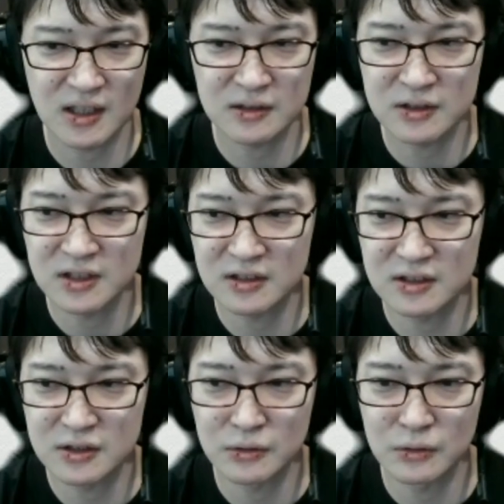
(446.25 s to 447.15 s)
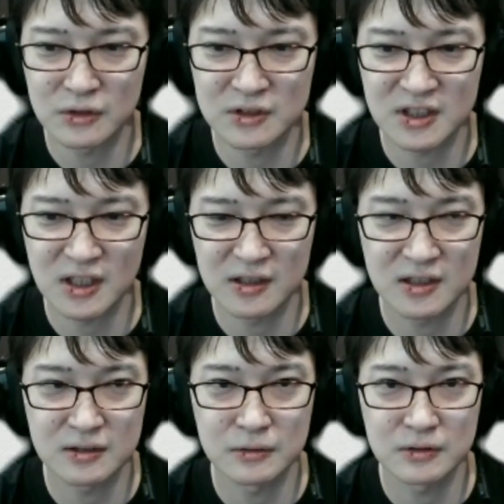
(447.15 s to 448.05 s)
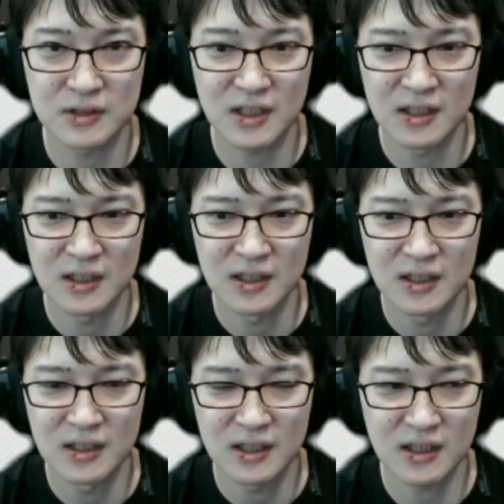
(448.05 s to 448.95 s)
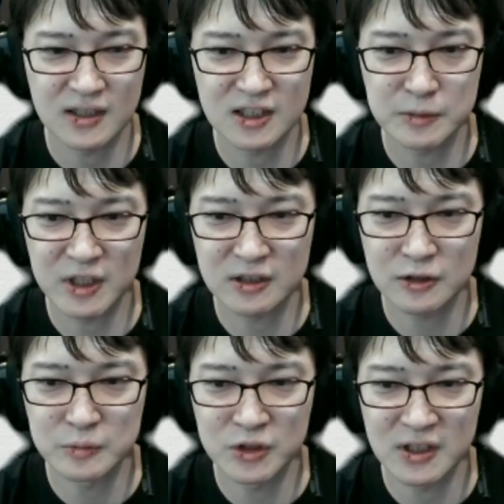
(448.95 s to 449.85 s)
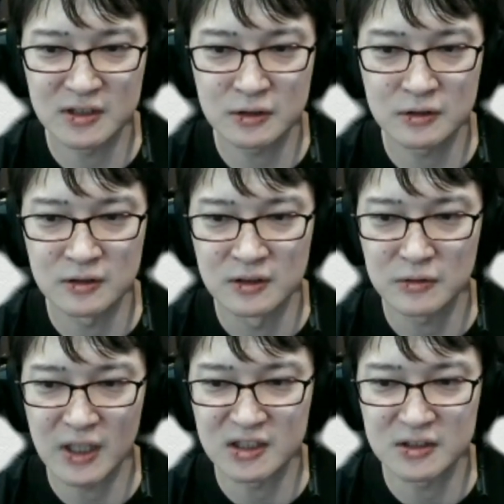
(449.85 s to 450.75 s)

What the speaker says: and are input into a model that aggregate user behavior to